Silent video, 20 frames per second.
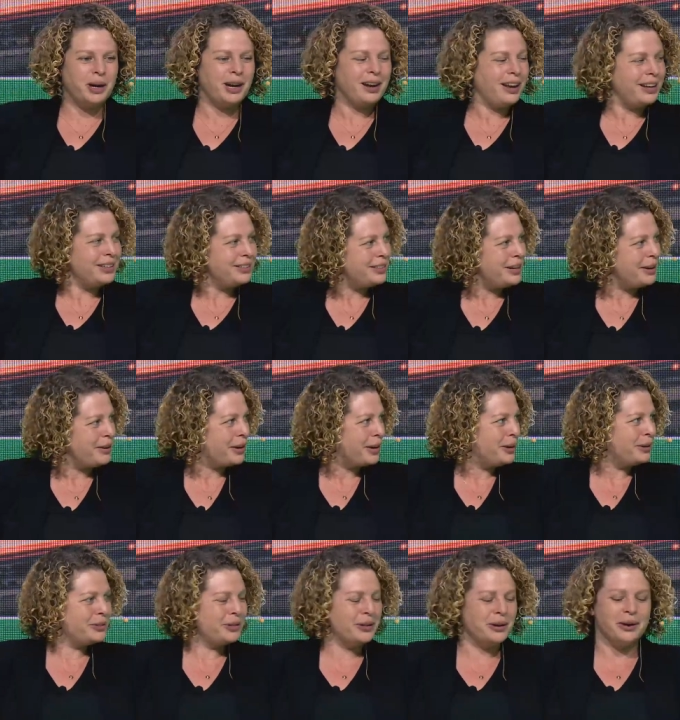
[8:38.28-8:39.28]
But I'd like to now
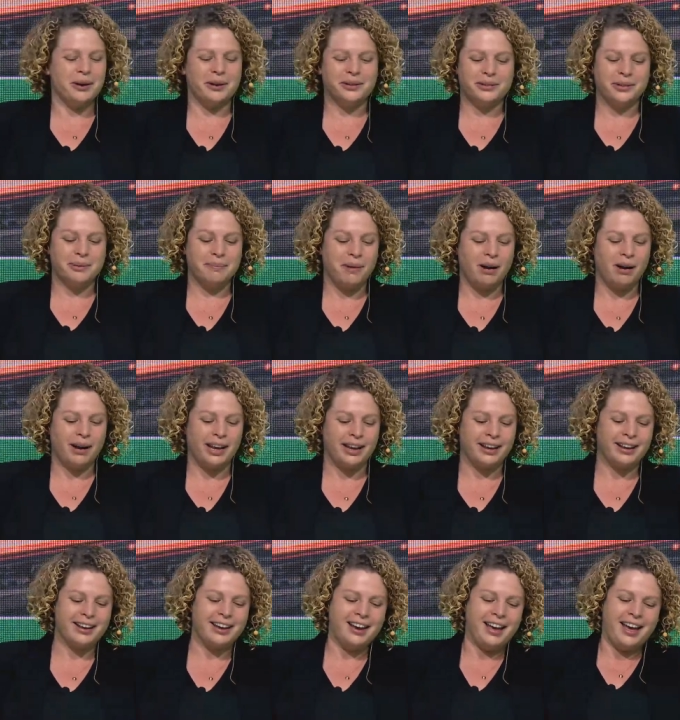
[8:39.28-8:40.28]
go to to
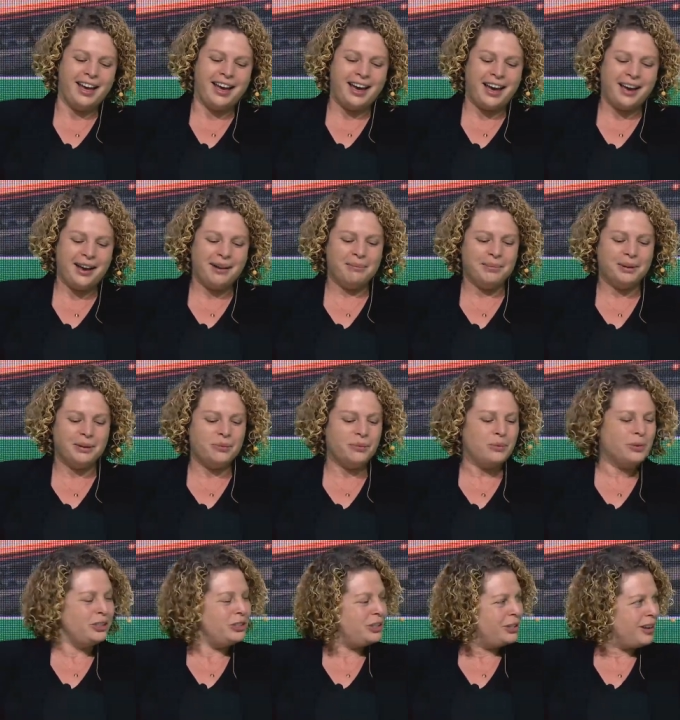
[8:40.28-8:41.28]
Mike. Um,
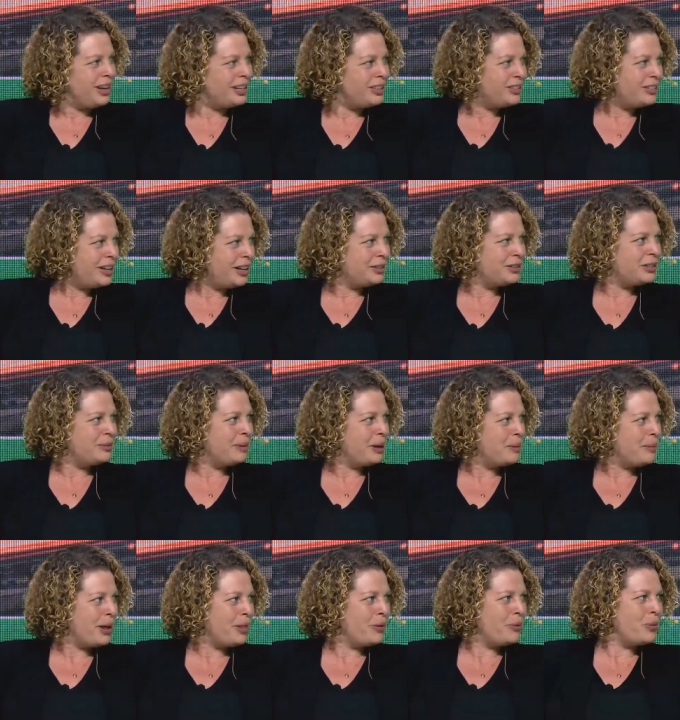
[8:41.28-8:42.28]
would you like to tell us a bit
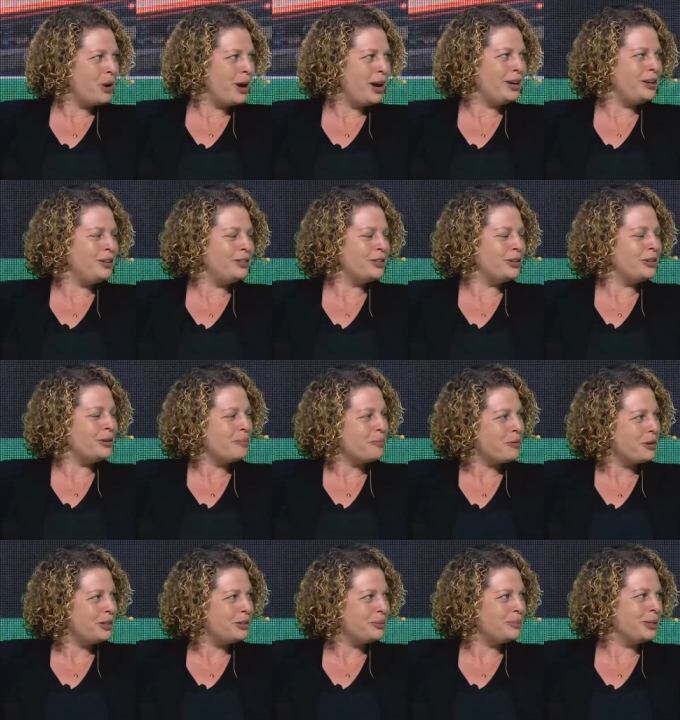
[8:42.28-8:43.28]
about the work you do at
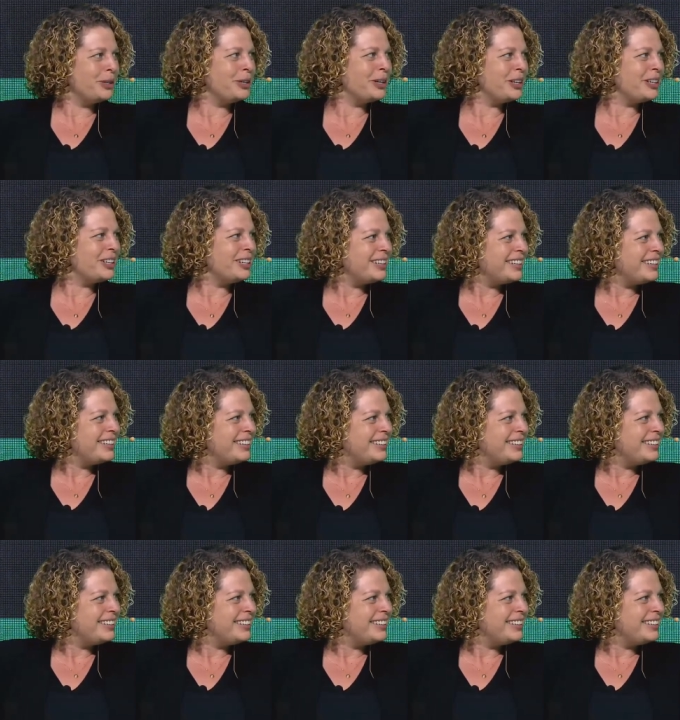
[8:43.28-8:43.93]
Priestman Goode?